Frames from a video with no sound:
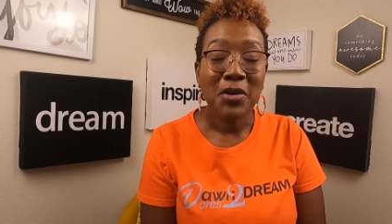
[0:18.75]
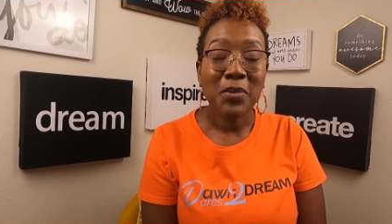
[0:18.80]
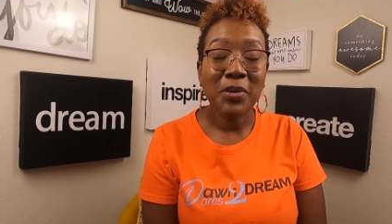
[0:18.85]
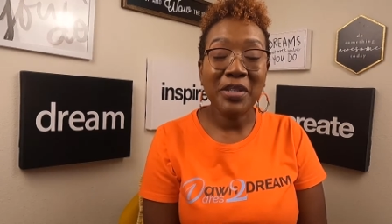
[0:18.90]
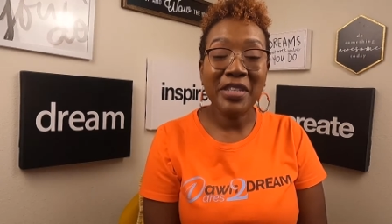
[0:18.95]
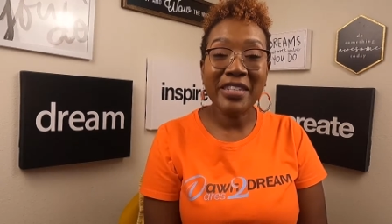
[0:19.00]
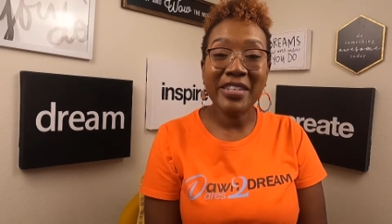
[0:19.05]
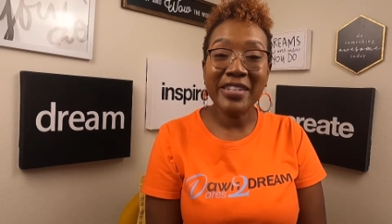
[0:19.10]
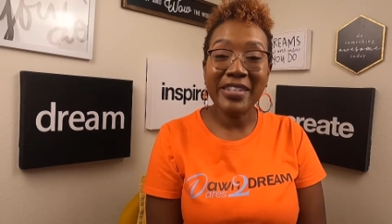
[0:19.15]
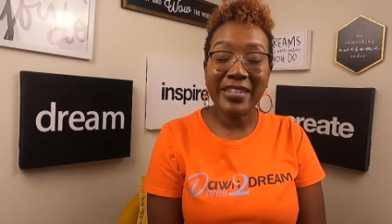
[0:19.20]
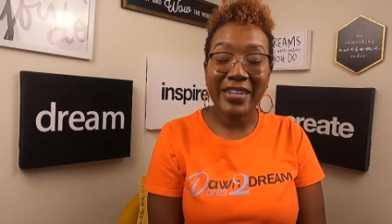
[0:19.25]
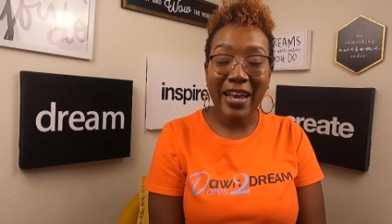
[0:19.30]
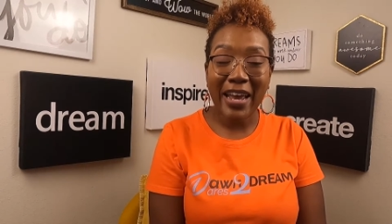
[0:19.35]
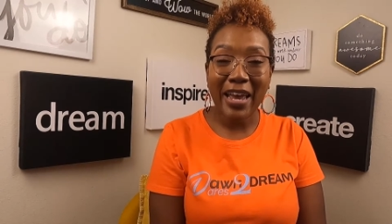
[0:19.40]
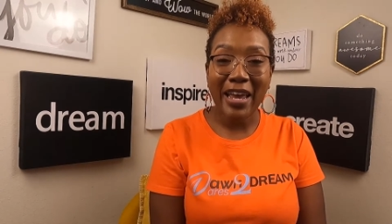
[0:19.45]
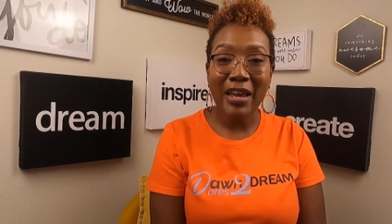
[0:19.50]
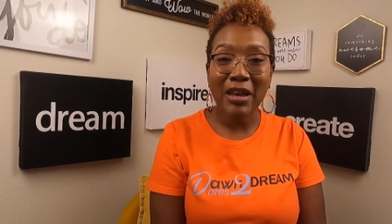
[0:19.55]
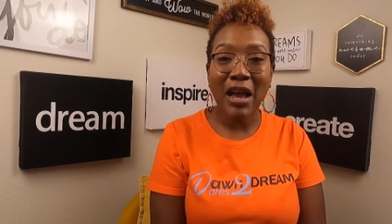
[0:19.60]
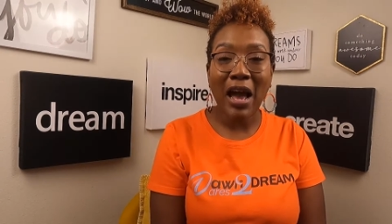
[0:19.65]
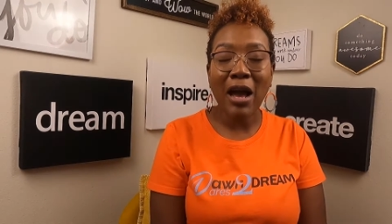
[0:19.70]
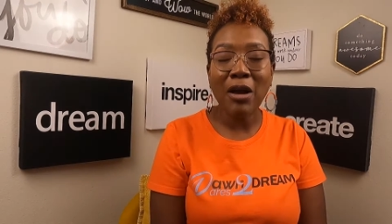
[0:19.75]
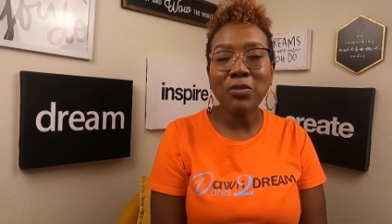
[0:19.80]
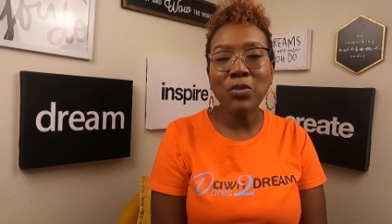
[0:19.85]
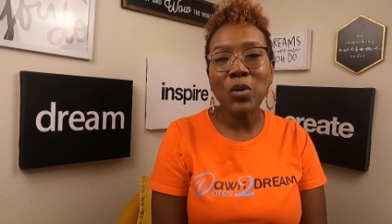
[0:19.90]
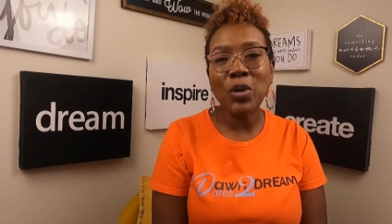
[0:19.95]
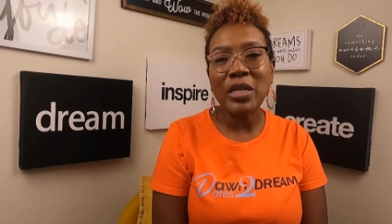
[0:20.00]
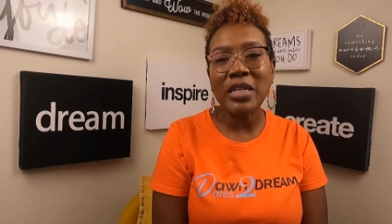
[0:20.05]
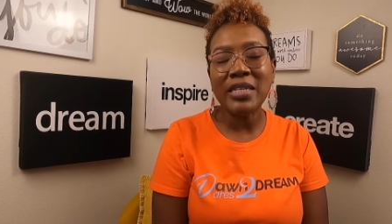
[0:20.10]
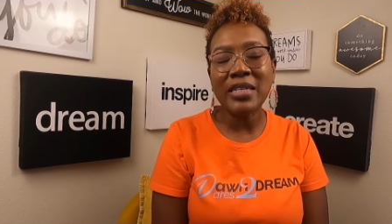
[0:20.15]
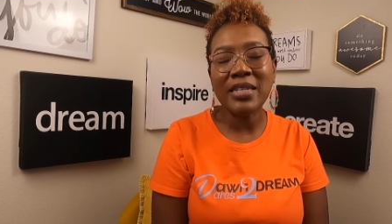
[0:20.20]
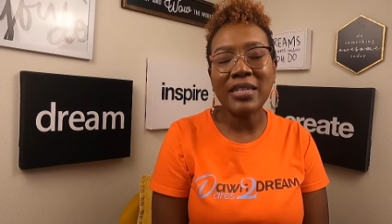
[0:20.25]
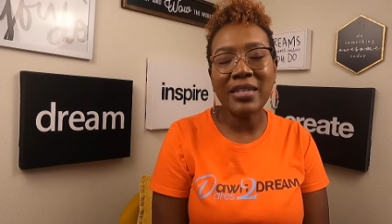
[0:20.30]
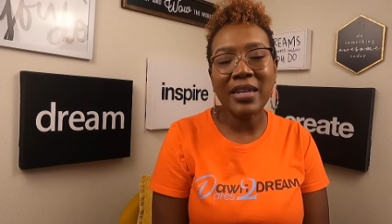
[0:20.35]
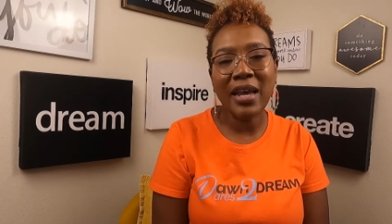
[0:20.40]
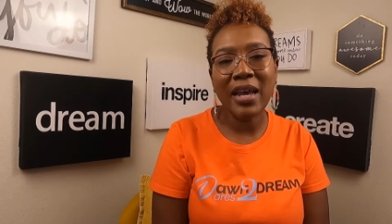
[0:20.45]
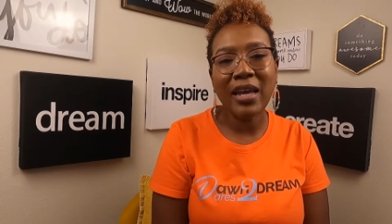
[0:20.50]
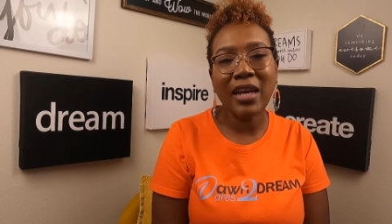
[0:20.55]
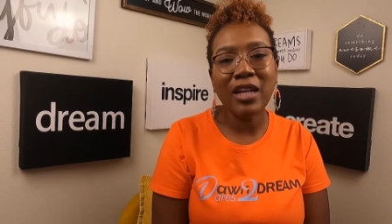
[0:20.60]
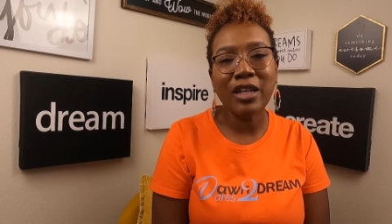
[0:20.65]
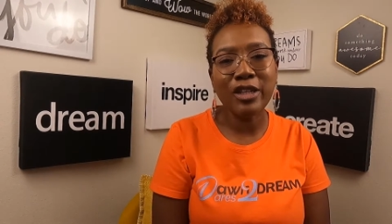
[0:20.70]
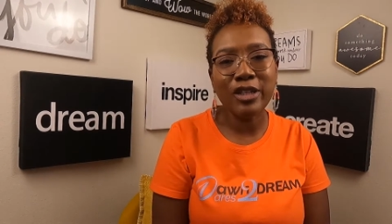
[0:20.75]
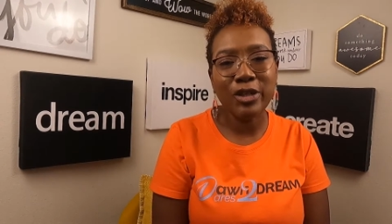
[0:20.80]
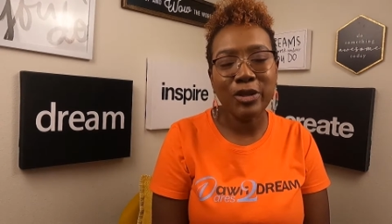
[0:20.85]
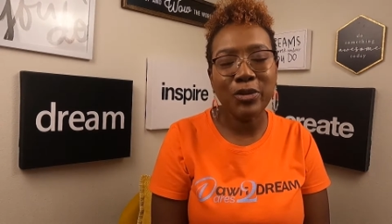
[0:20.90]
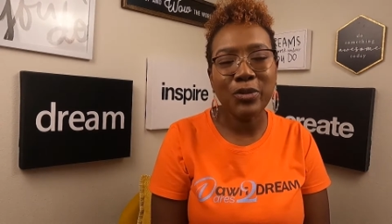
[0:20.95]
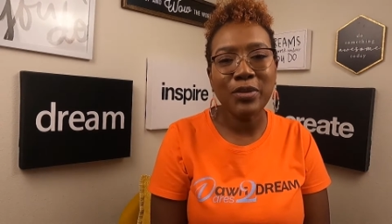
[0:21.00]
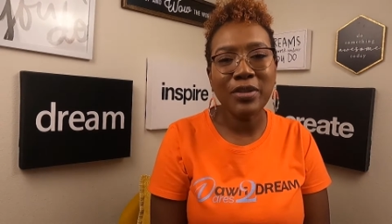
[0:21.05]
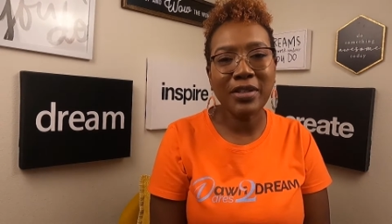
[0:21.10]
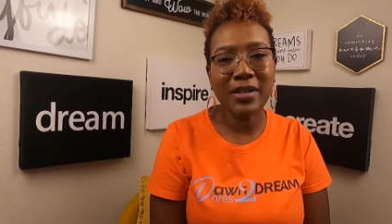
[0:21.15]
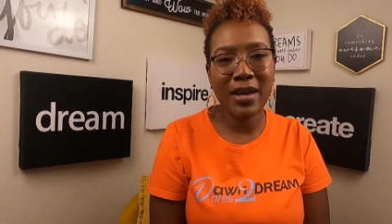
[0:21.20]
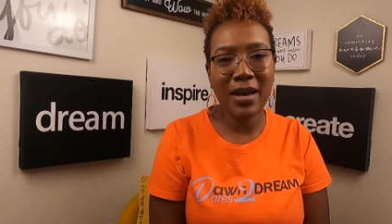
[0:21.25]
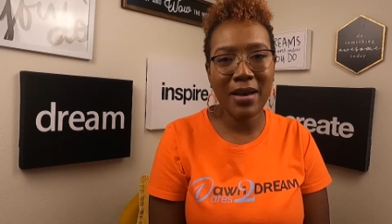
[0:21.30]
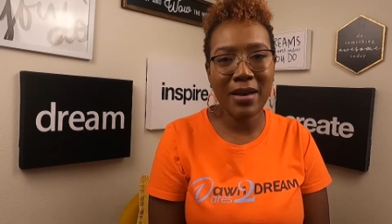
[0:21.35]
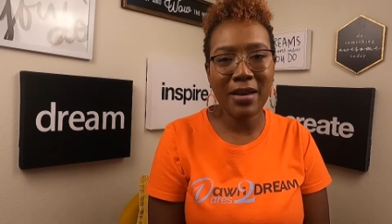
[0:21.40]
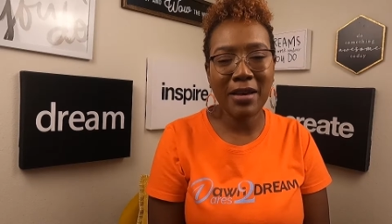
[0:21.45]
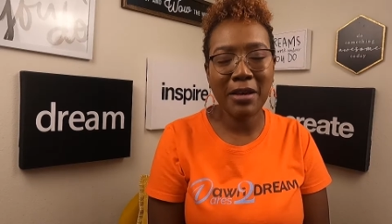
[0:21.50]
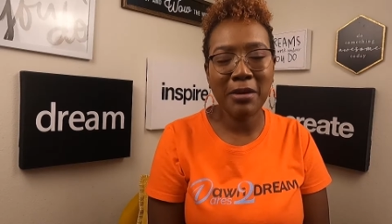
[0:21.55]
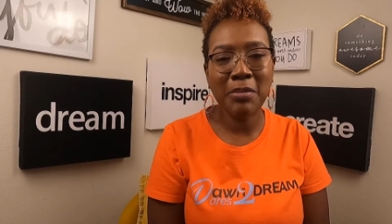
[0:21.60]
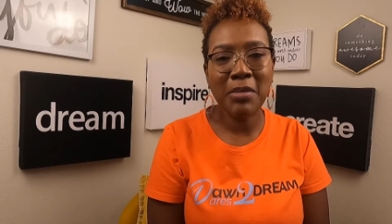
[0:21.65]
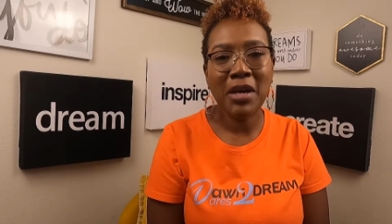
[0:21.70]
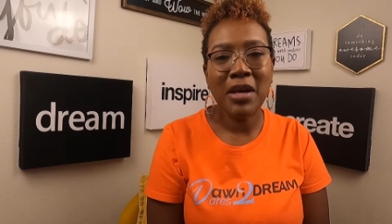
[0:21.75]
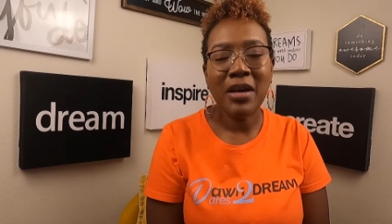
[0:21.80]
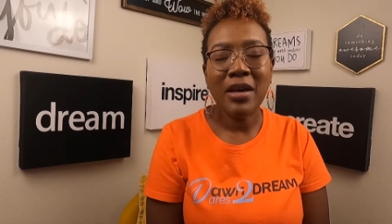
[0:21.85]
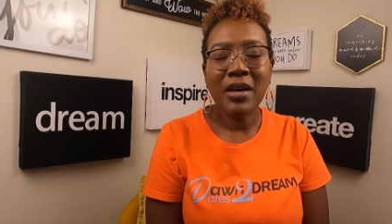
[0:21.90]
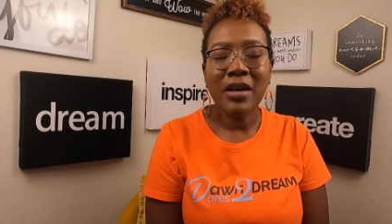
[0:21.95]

Well, today I wanted to take a little time